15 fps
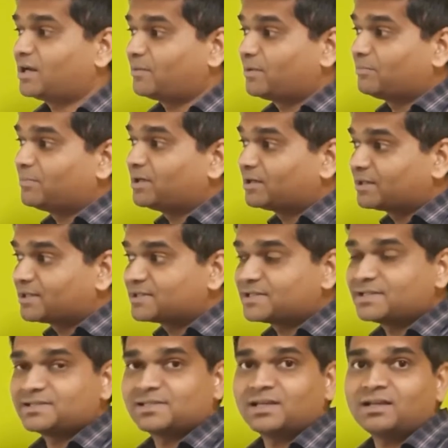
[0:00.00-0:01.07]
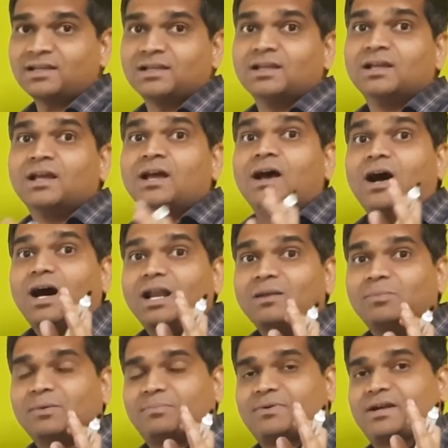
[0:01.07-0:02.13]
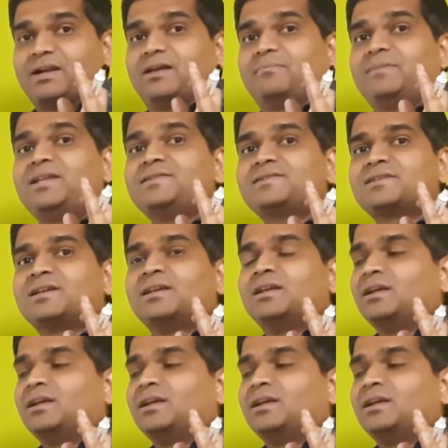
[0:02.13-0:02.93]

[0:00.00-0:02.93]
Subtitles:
Remember, this is a Alpa Prana, means